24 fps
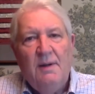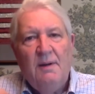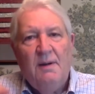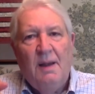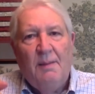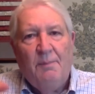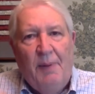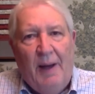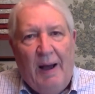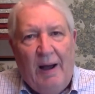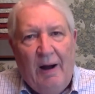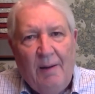
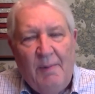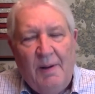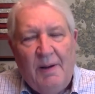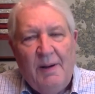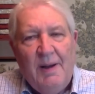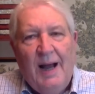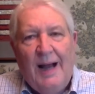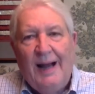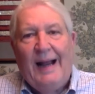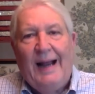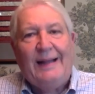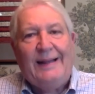Empowerment.
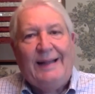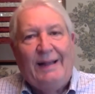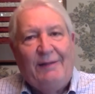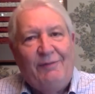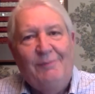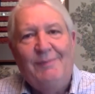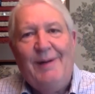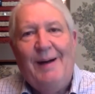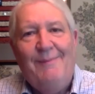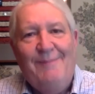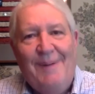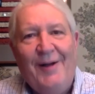I got that
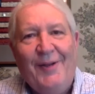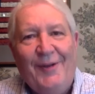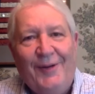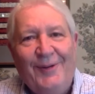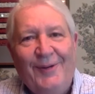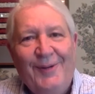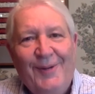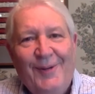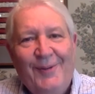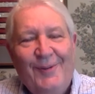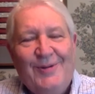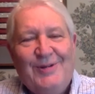from my mother.
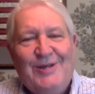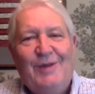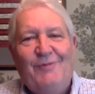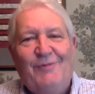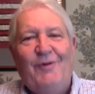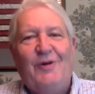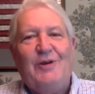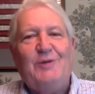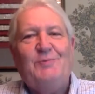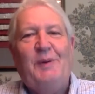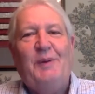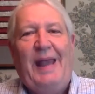When she
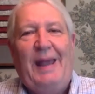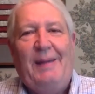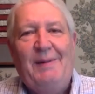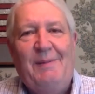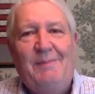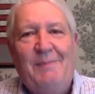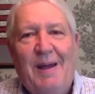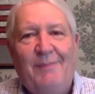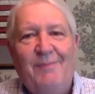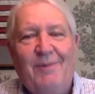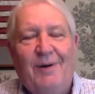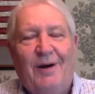first became a
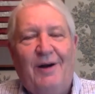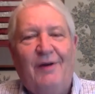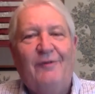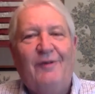member